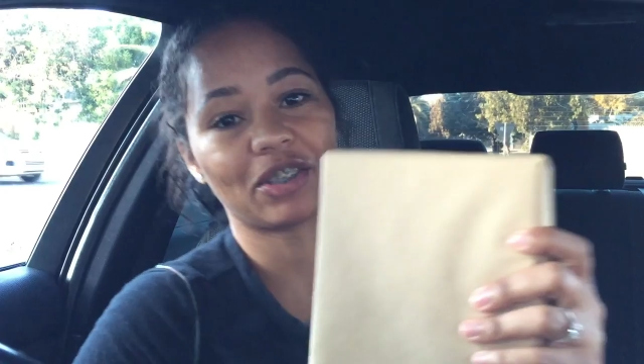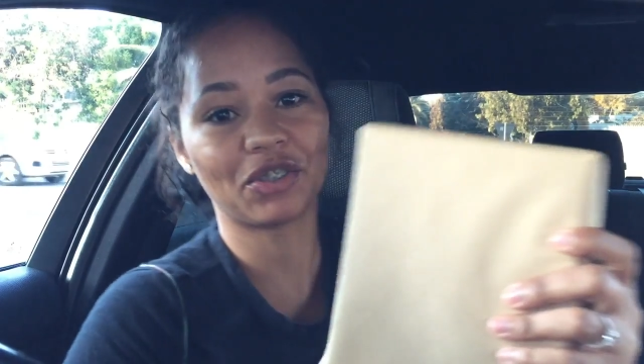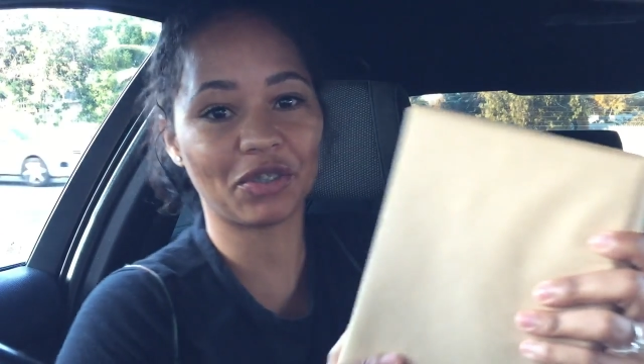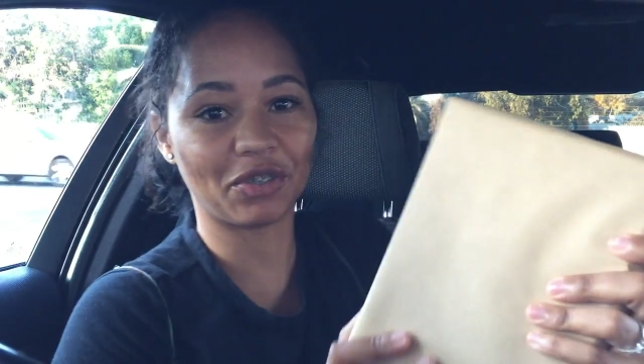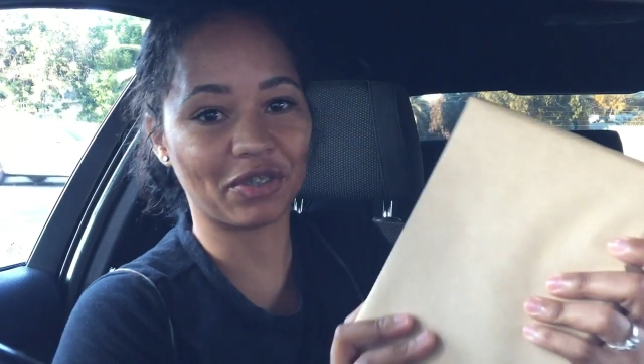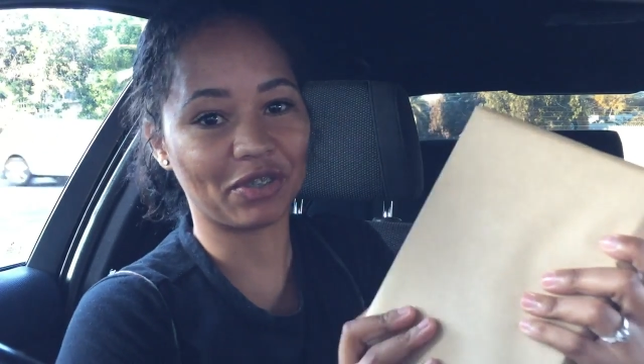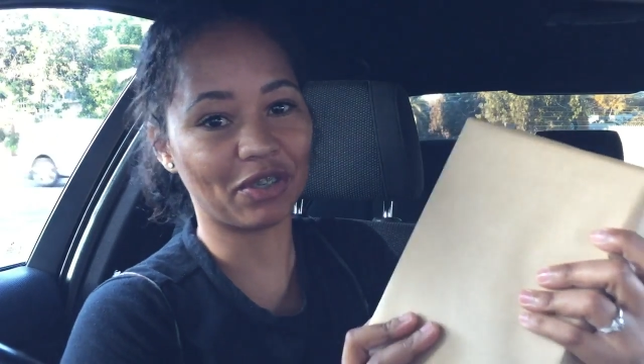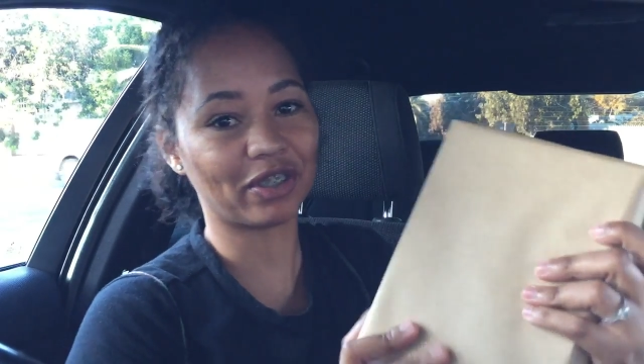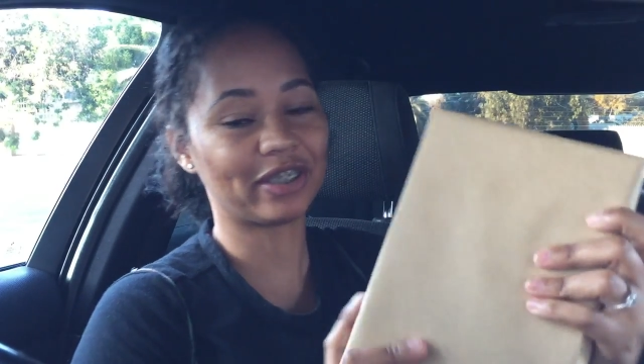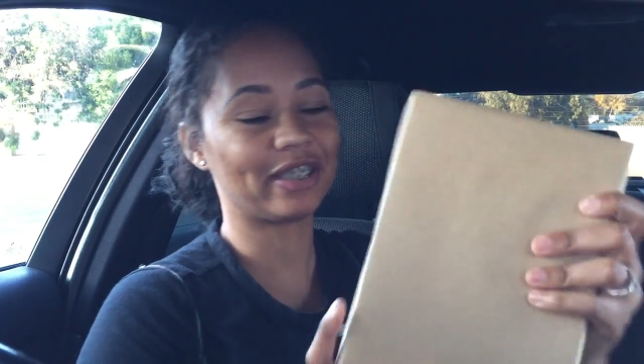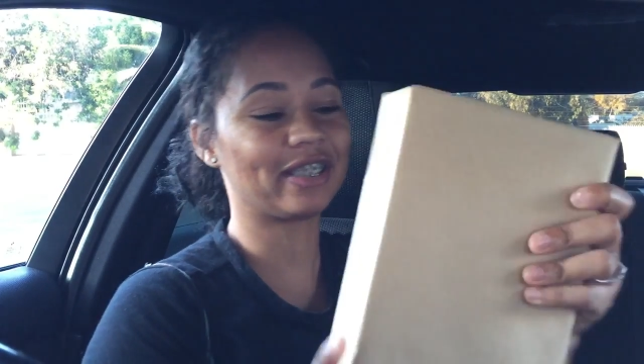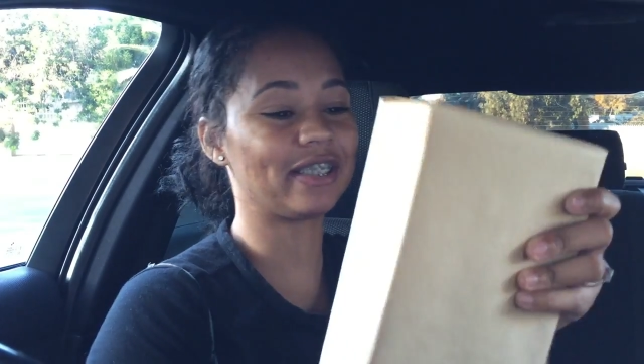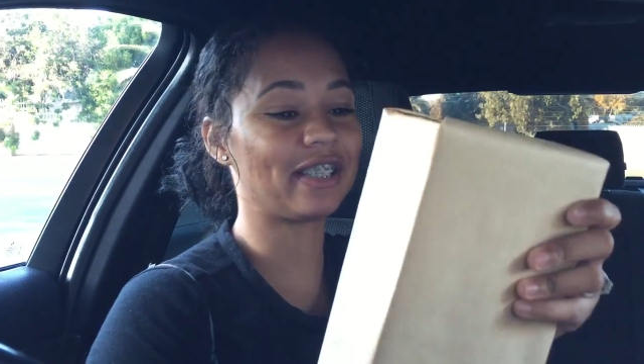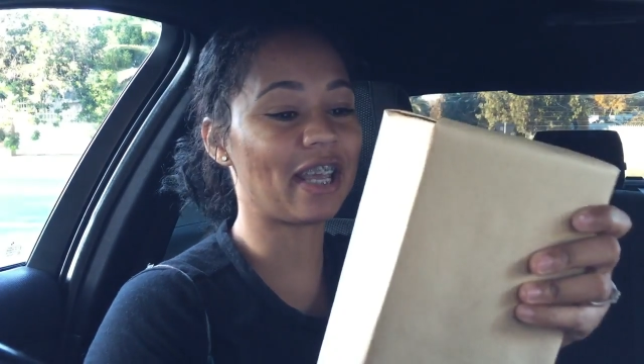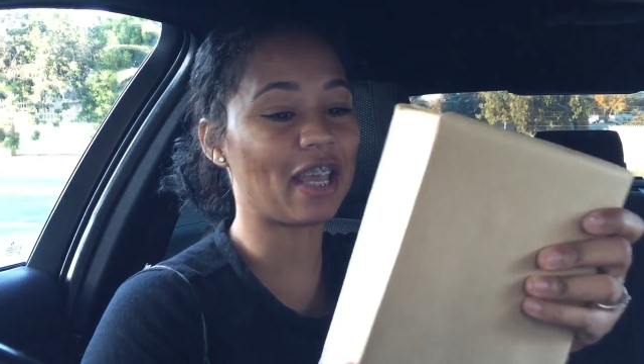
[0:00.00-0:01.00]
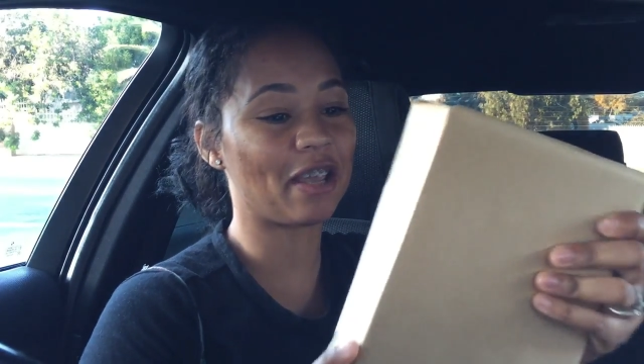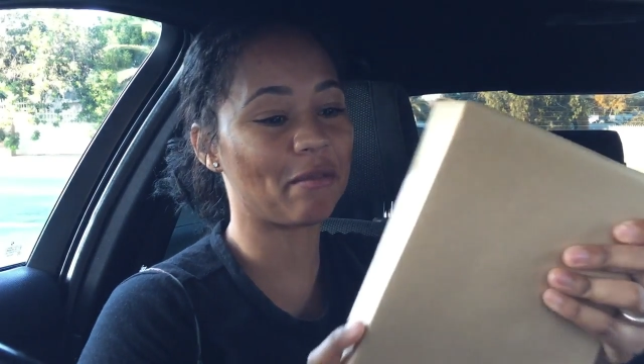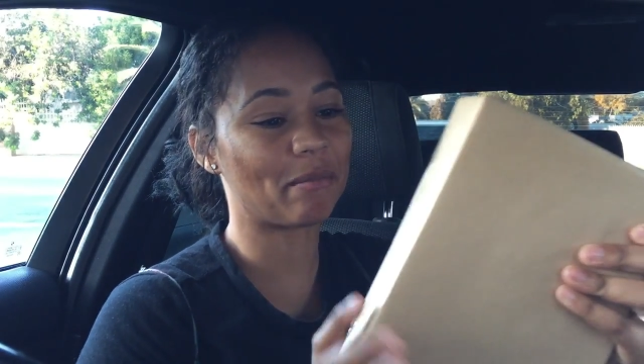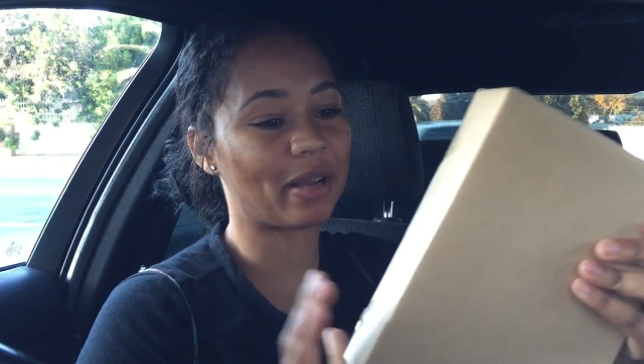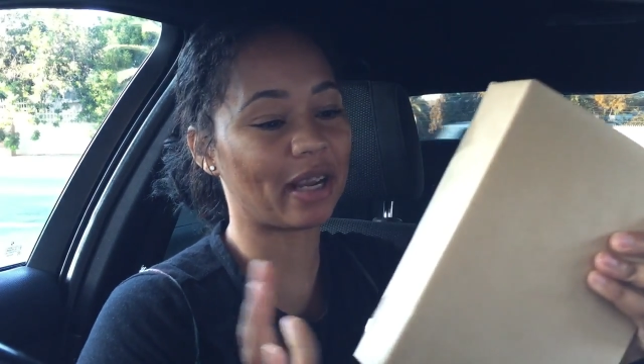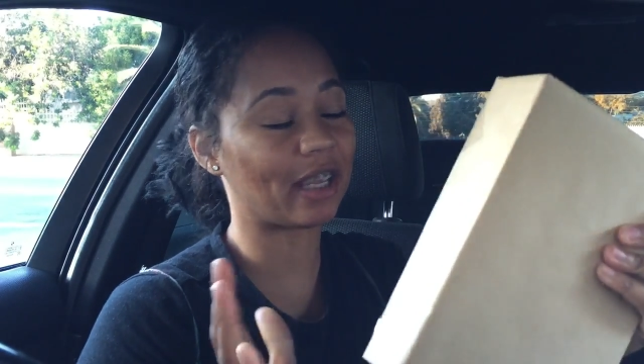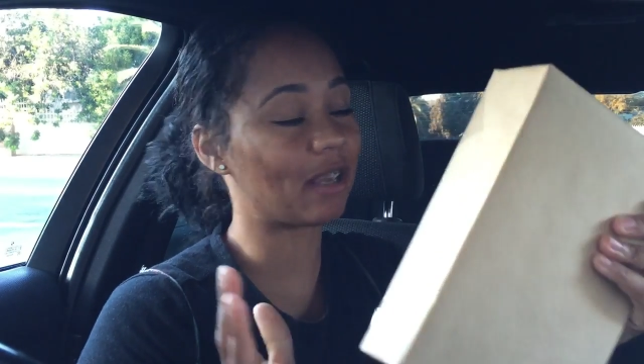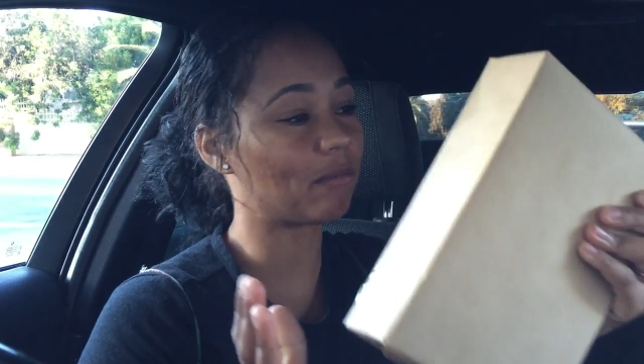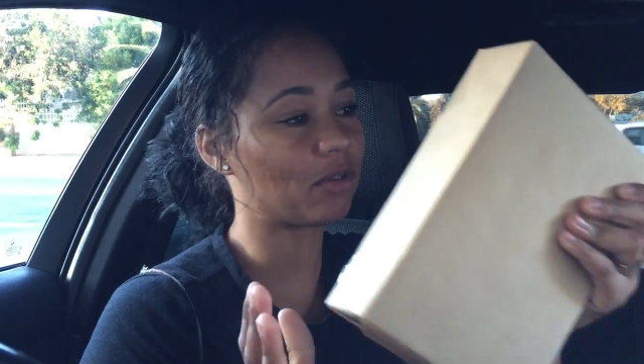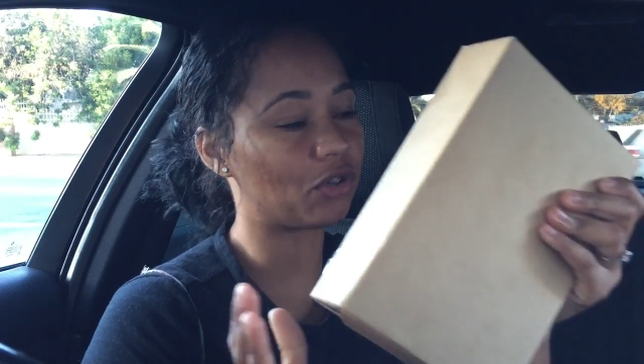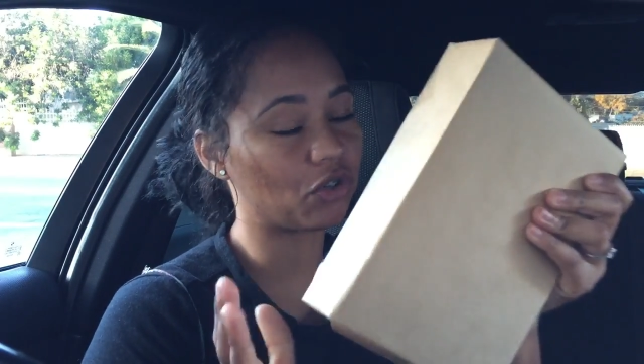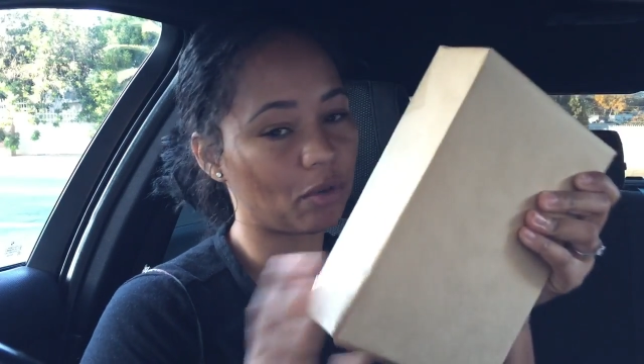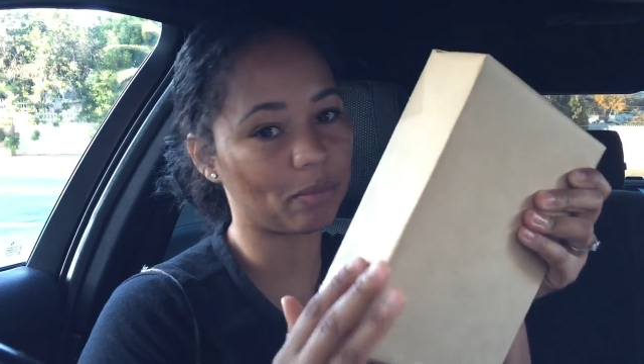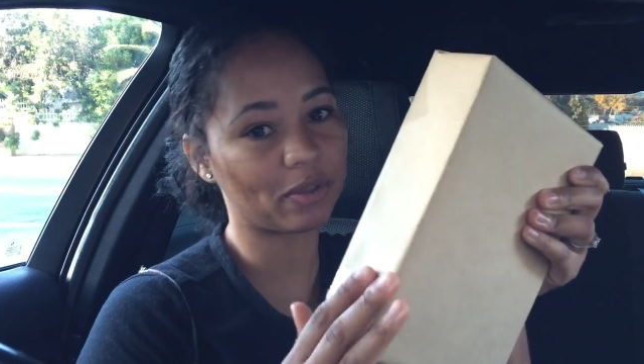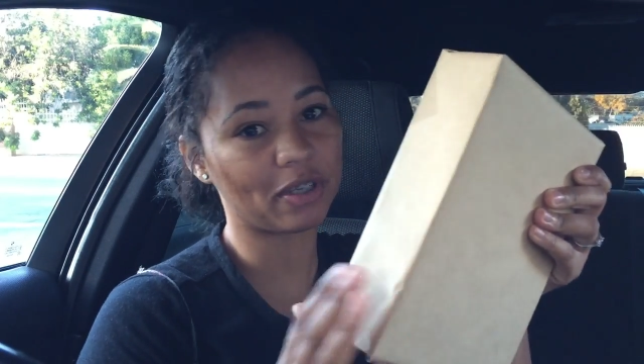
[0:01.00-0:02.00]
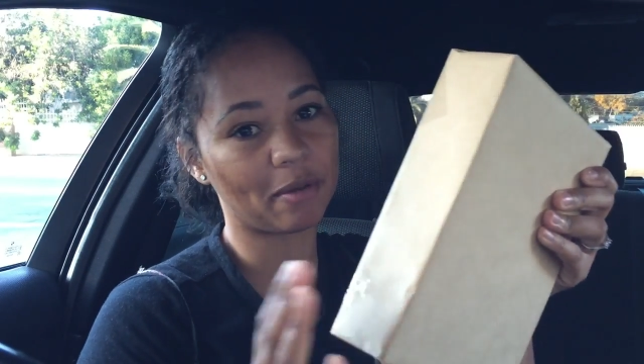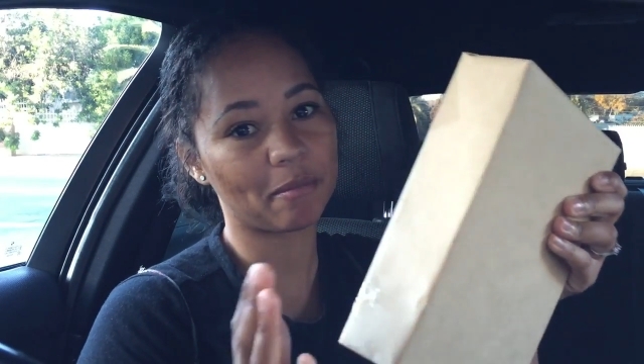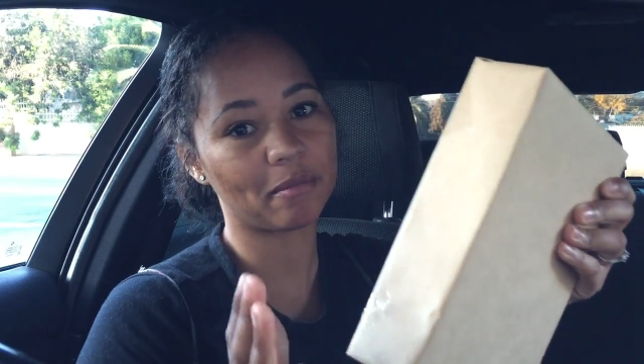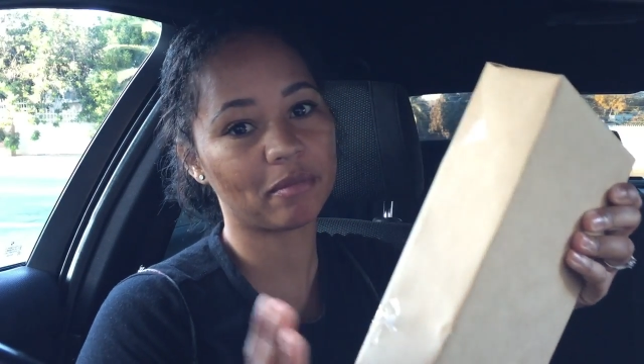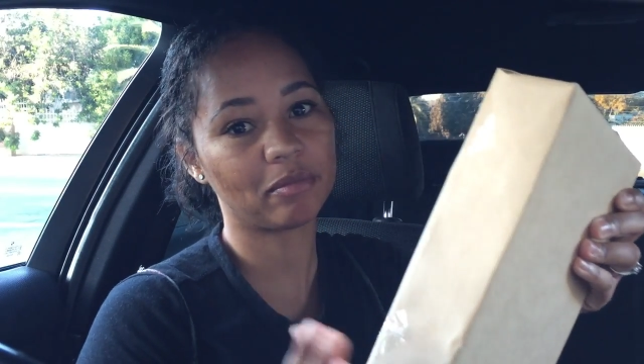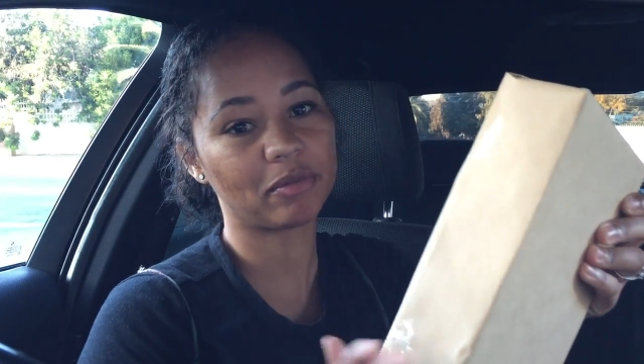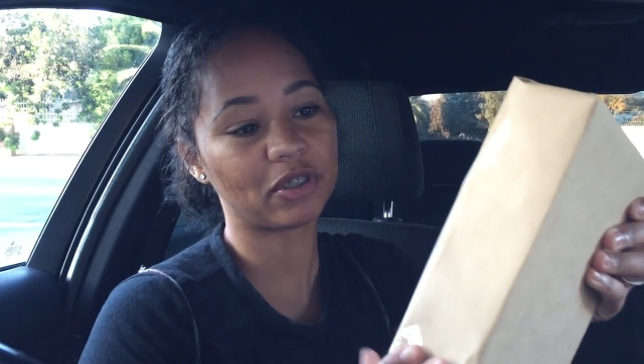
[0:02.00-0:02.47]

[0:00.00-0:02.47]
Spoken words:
can't show you the doctor's name, but I came to drop some